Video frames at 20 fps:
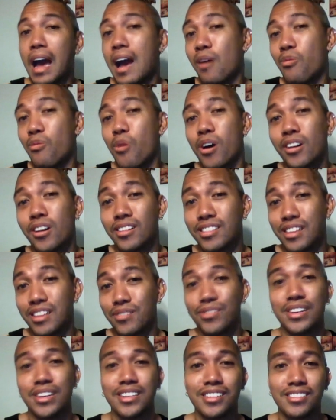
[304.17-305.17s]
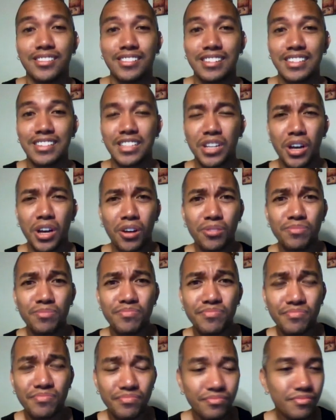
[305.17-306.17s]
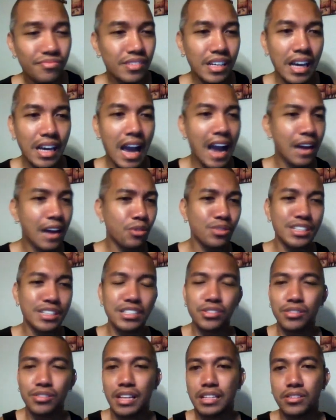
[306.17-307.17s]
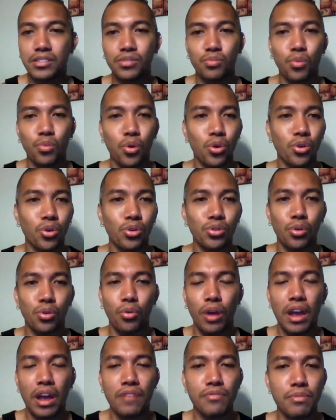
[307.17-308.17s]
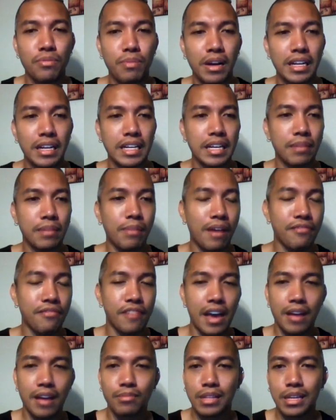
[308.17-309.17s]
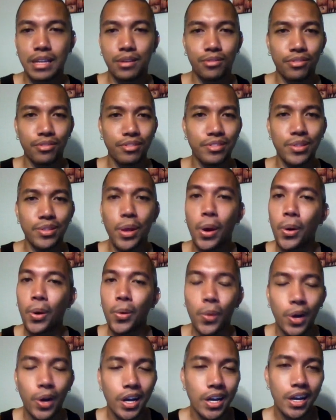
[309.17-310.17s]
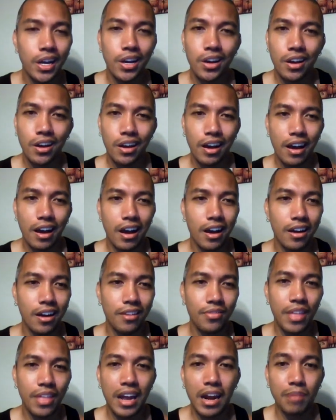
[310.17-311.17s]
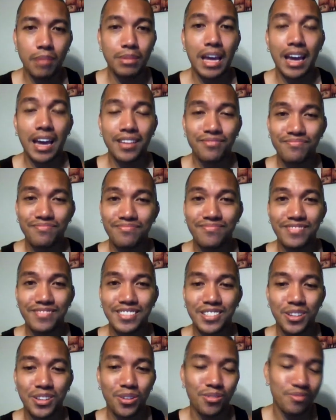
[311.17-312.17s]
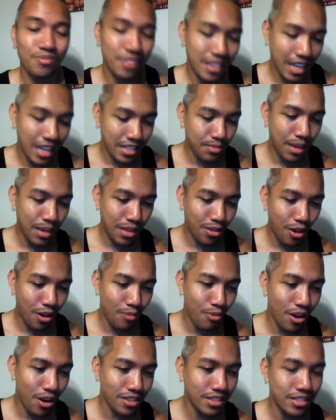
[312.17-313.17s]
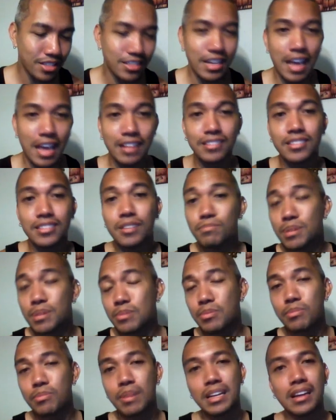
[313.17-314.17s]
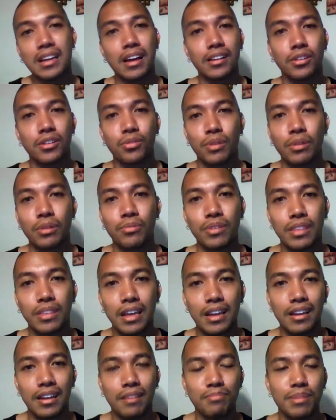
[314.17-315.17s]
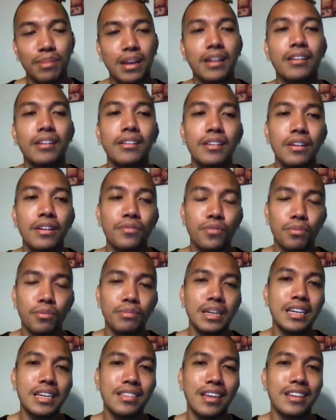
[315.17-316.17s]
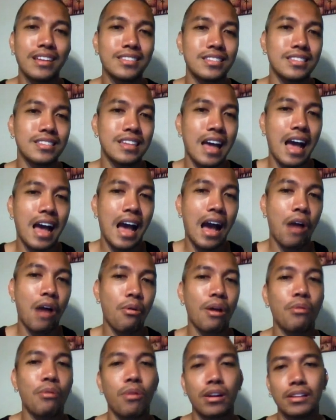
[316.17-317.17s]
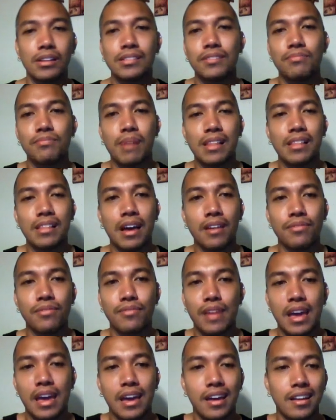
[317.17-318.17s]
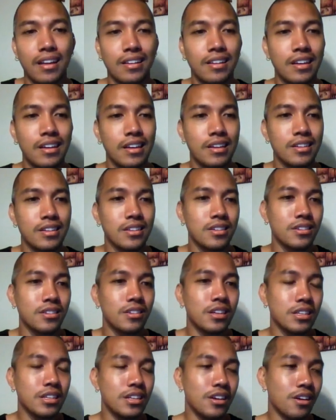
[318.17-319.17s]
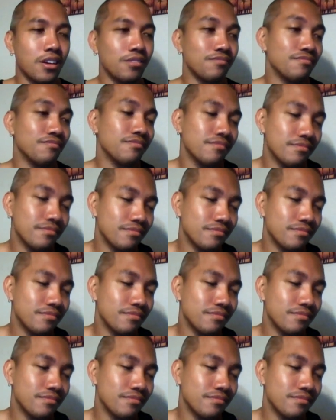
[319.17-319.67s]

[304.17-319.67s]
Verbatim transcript: I want to live it. You know, I don't need to let the world or everybody in my family know that I'm gay. So that's my thought process. And some people may not agree with it, but for me, that's how I want to live my life. And, you know,